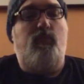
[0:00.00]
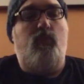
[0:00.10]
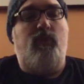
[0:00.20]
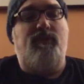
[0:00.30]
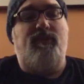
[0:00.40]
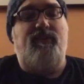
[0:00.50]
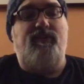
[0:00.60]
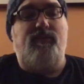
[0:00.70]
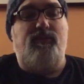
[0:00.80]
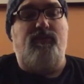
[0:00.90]
which is
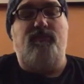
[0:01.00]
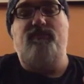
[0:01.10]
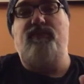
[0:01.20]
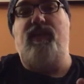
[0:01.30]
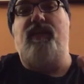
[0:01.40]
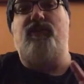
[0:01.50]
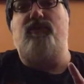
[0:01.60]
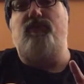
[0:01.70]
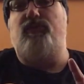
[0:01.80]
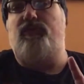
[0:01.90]
to get a
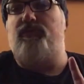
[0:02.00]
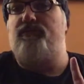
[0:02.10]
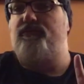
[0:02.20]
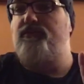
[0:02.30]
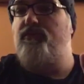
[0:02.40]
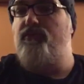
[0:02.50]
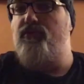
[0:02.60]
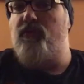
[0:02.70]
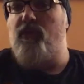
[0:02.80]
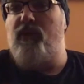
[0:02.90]
cool
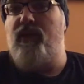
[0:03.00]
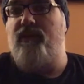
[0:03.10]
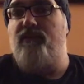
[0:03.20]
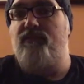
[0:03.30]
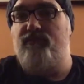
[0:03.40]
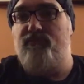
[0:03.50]
droning,